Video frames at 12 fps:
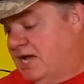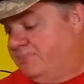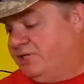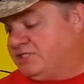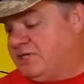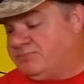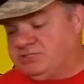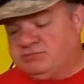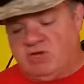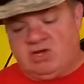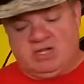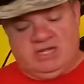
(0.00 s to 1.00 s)
I picked up a
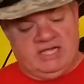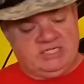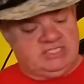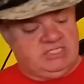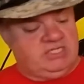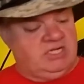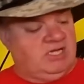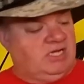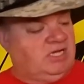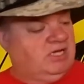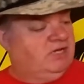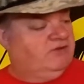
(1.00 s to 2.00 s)
small collection
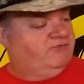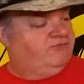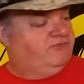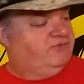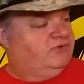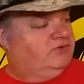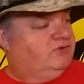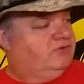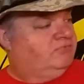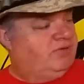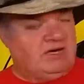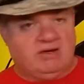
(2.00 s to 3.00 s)
of
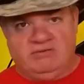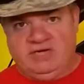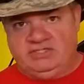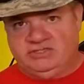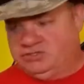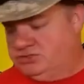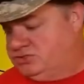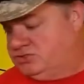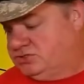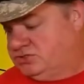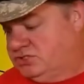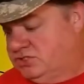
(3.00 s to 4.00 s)
Power Rangers.